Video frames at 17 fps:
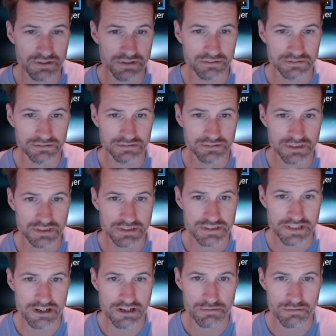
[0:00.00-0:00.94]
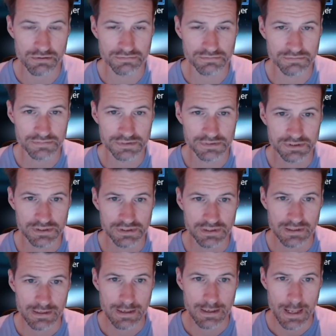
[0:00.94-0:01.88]
on. Terrible.
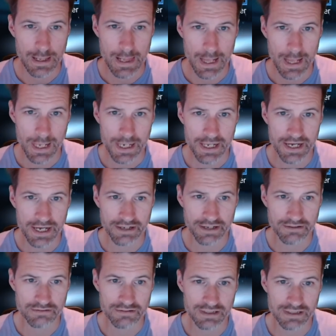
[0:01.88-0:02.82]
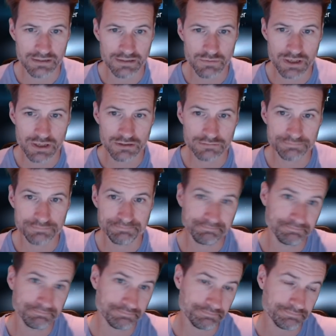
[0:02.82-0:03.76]
Okay, right, well,
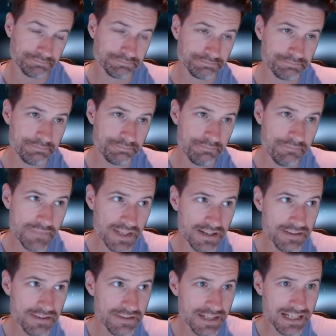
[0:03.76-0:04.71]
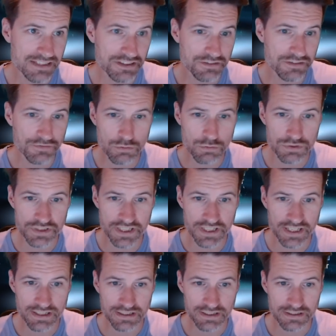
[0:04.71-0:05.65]
that's the
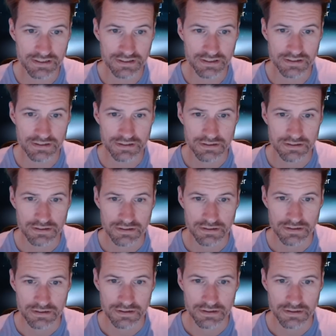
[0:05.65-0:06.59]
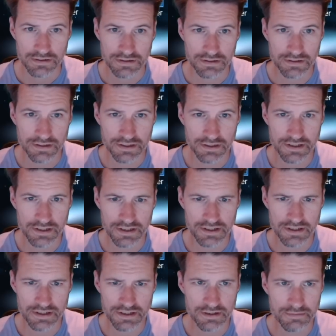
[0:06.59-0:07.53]
40.
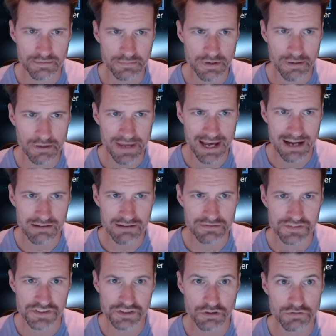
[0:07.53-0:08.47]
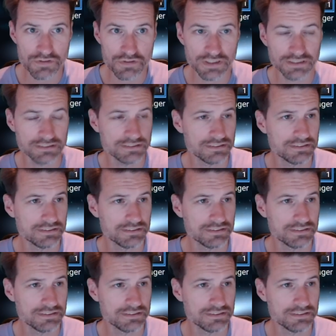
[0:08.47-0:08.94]
I'm out of silver,